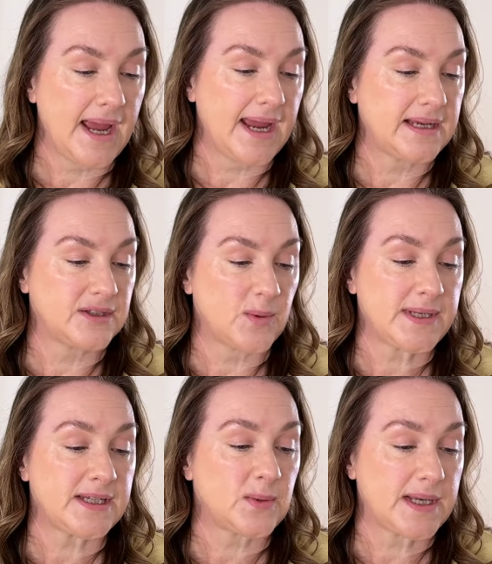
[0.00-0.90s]
In
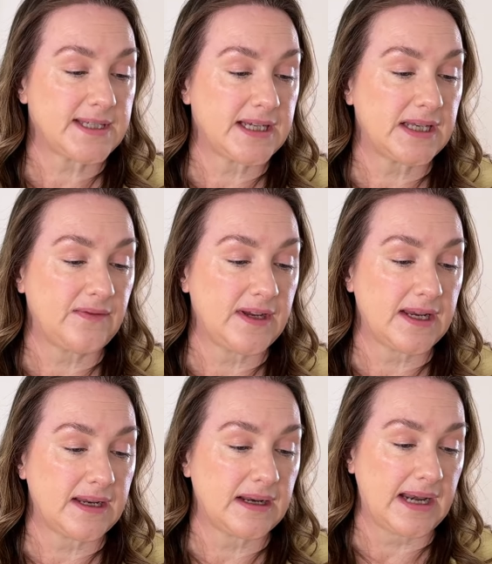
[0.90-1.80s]
2020,
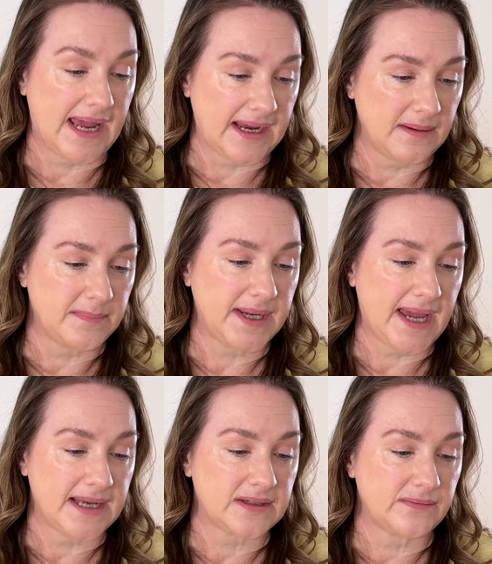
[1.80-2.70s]
Olivia Lang
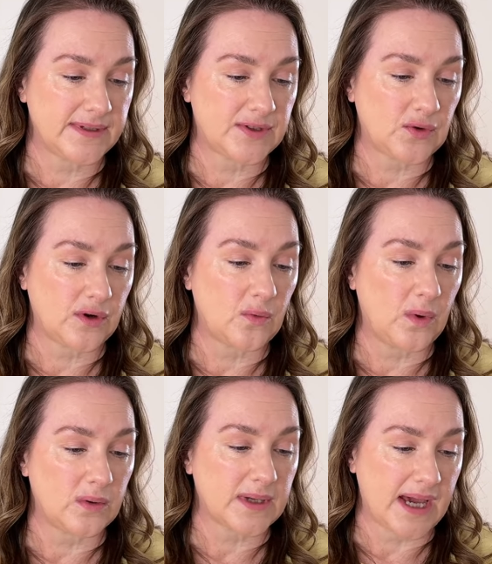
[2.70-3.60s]
began to restore a
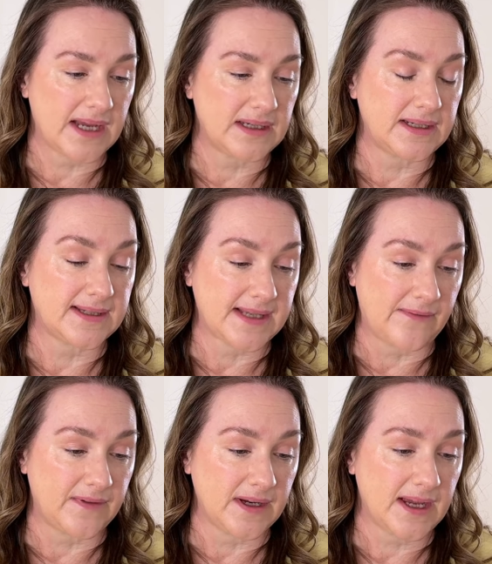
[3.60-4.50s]
walled garden in
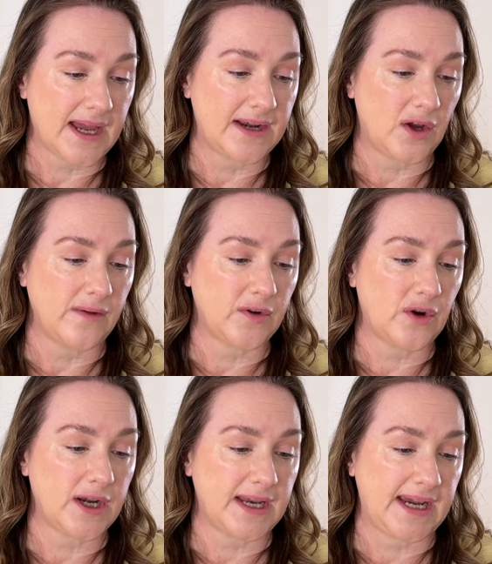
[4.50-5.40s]
Suffolk, an
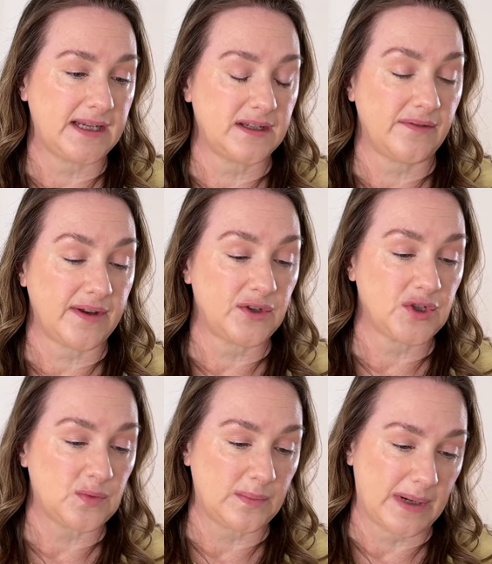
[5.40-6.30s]
overgrown Eden of
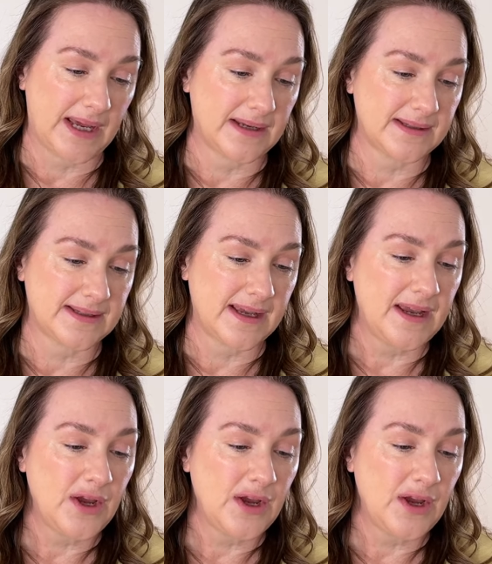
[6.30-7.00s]
unusual plants.